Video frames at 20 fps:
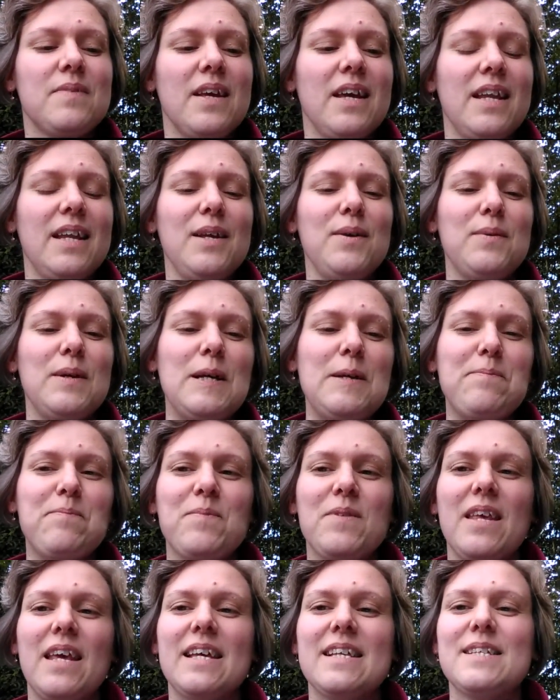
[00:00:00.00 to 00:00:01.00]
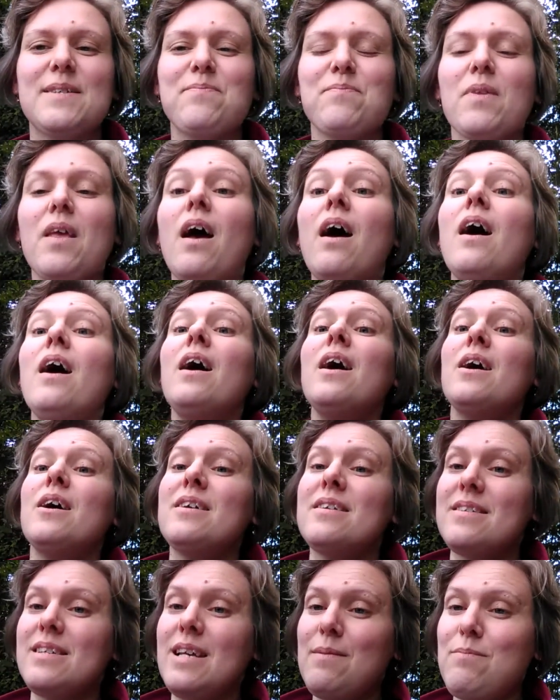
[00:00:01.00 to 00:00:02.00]
Anyway, yes,
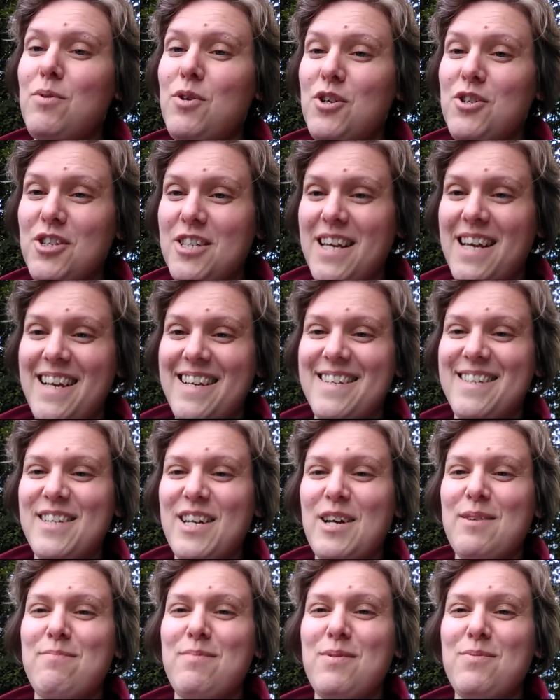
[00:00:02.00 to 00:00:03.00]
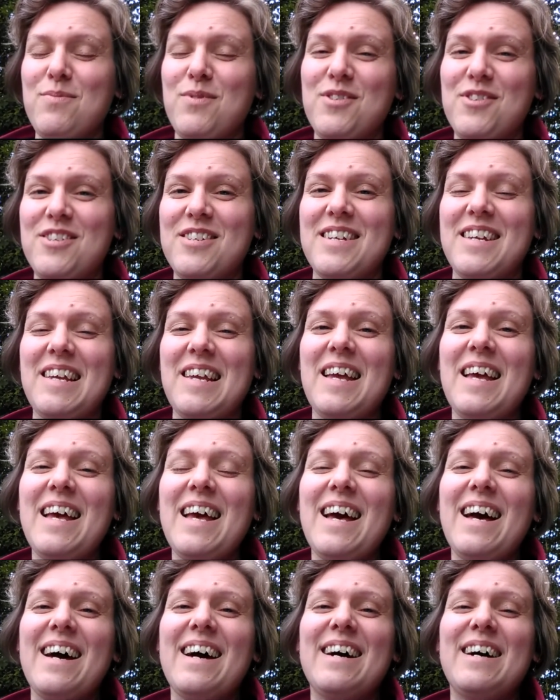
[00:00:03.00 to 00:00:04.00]
some podcasts I've been watching
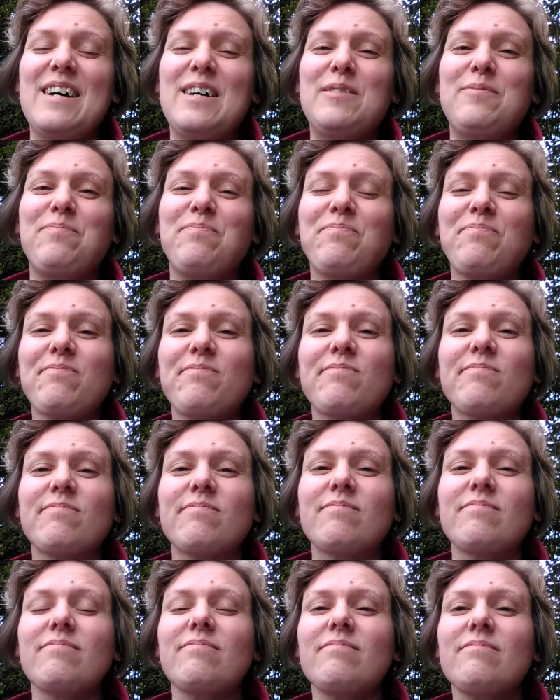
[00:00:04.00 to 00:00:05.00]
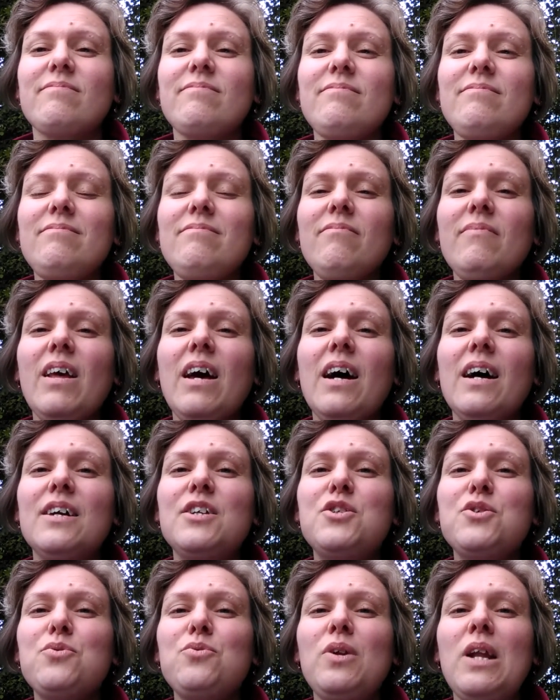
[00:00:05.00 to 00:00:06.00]
um,
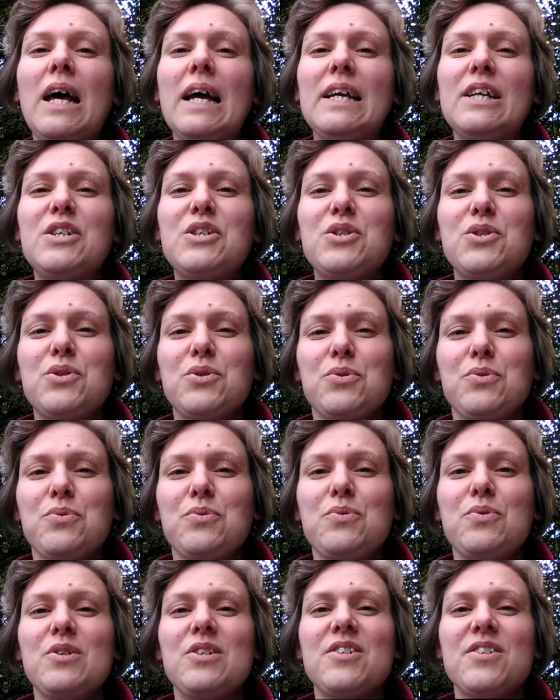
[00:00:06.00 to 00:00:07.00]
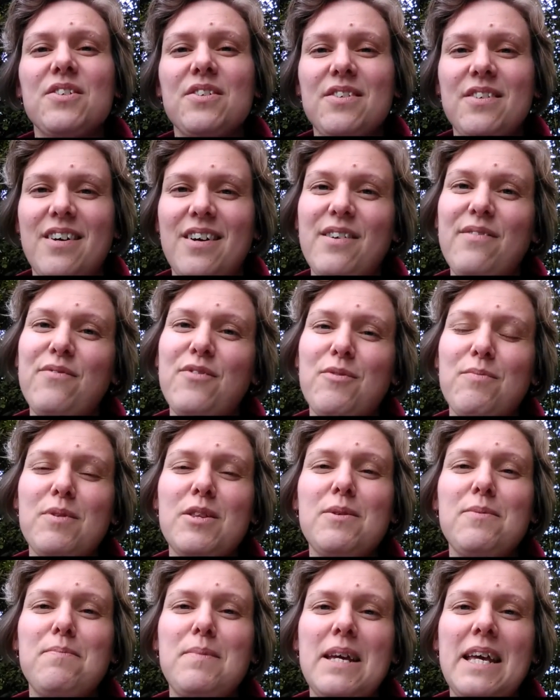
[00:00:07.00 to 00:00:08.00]
I do like to start from
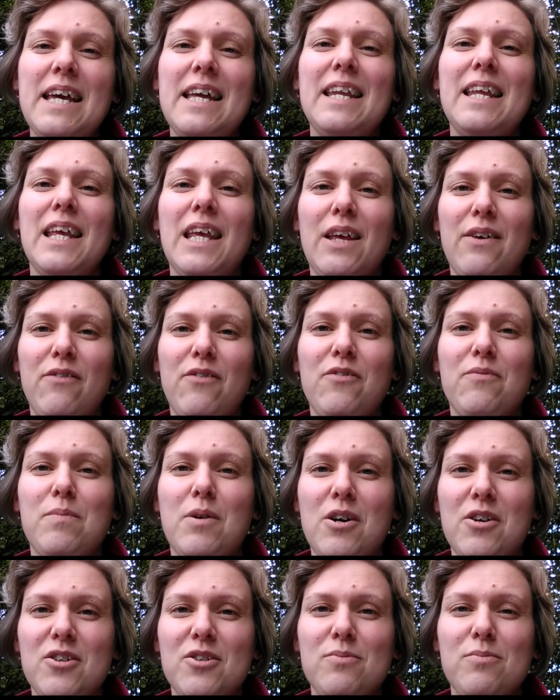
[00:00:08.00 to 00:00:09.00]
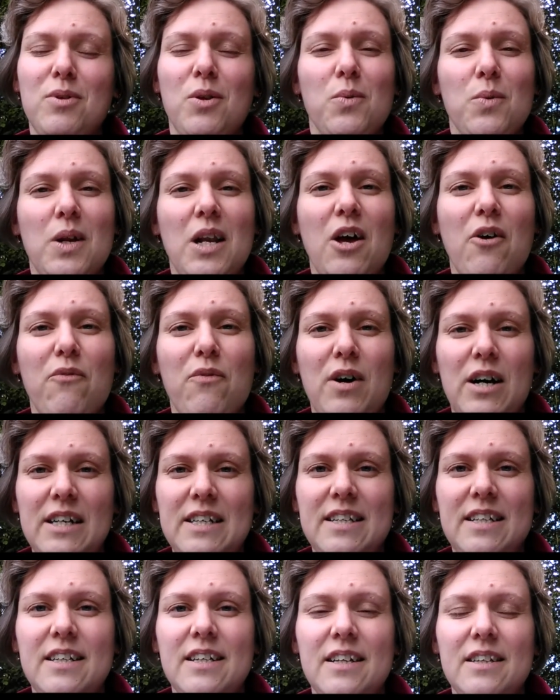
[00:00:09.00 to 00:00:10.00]
the beginning if possible when I
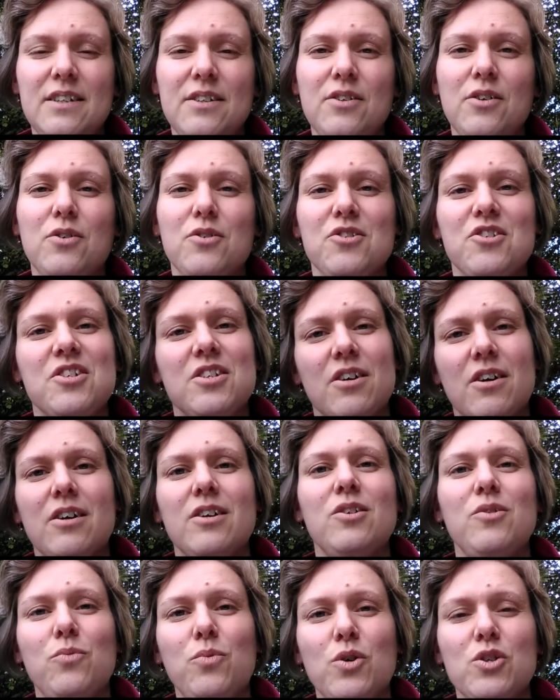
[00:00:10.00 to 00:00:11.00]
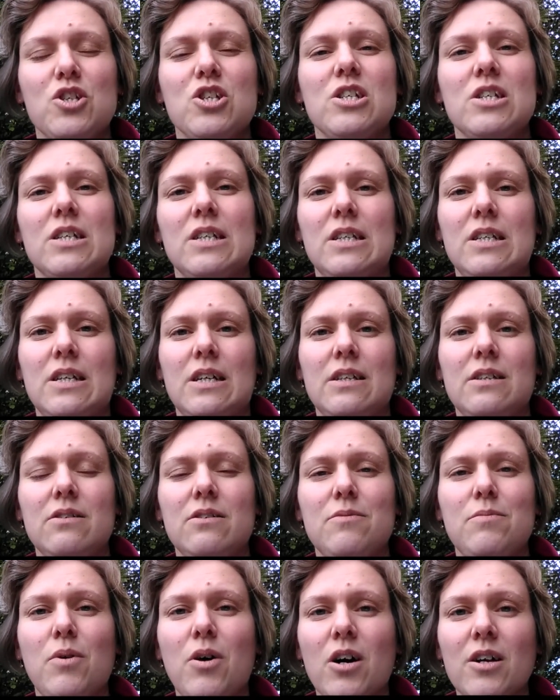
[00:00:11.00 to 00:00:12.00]
find another or start watching
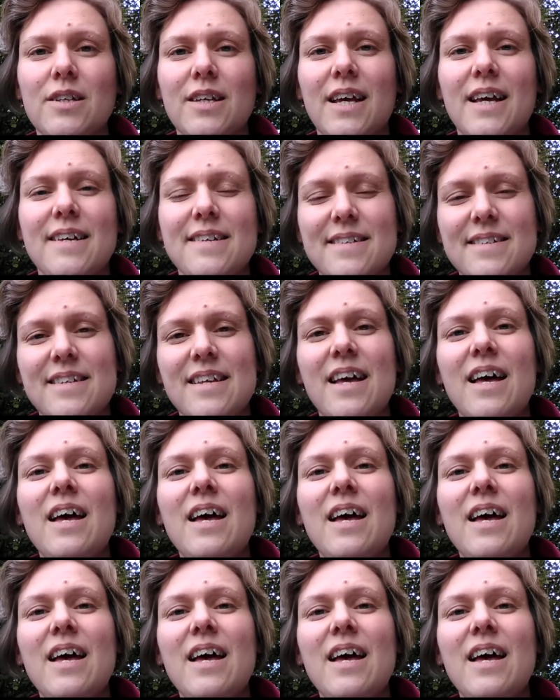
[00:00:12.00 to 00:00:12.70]
another podcast.